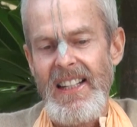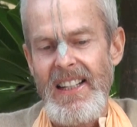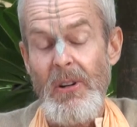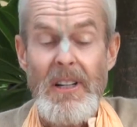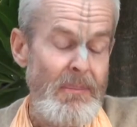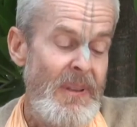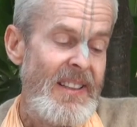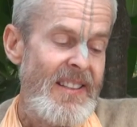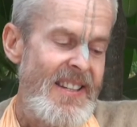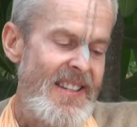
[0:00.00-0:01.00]
Quite a
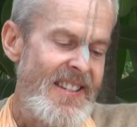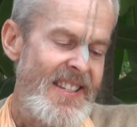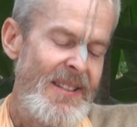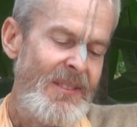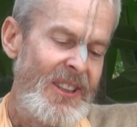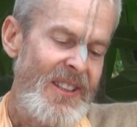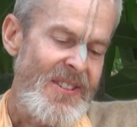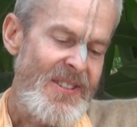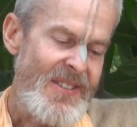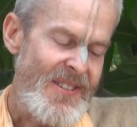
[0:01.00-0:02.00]
bit, it says in some
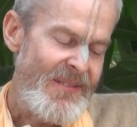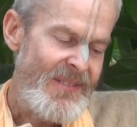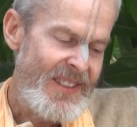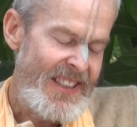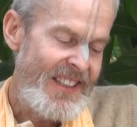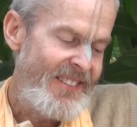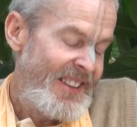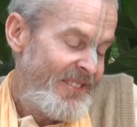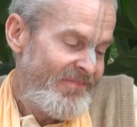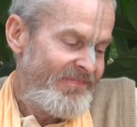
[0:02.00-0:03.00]
shastras. At any
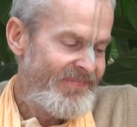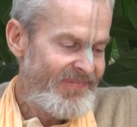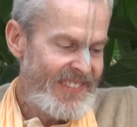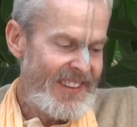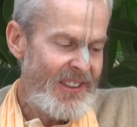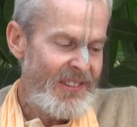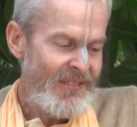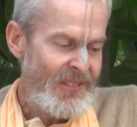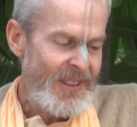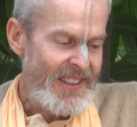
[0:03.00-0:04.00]
rate, they're all
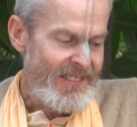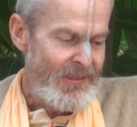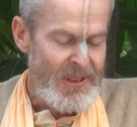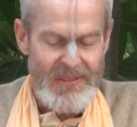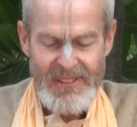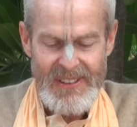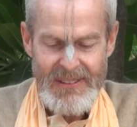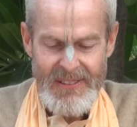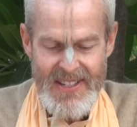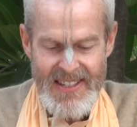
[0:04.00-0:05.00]
quite beautiful,
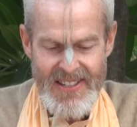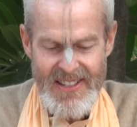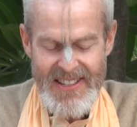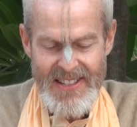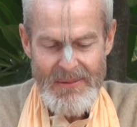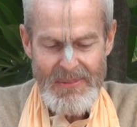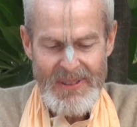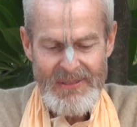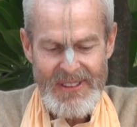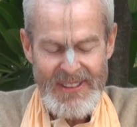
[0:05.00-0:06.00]
obviously. She's so
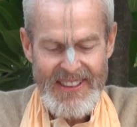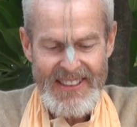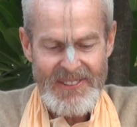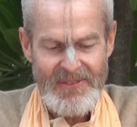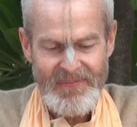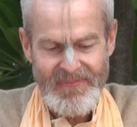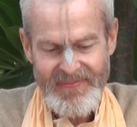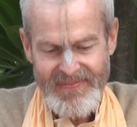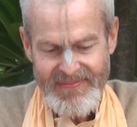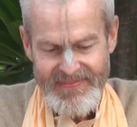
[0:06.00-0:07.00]
beautiful also.
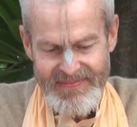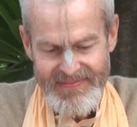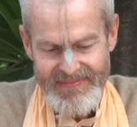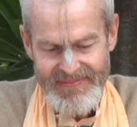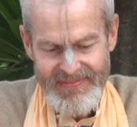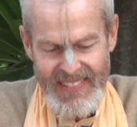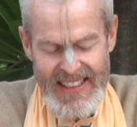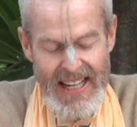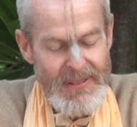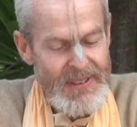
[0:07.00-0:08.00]

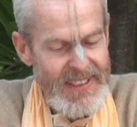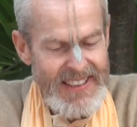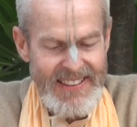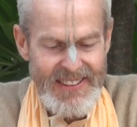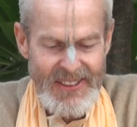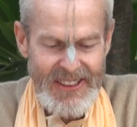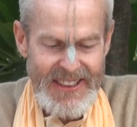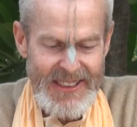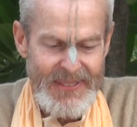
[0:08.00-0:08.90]
Captivating to Krishna's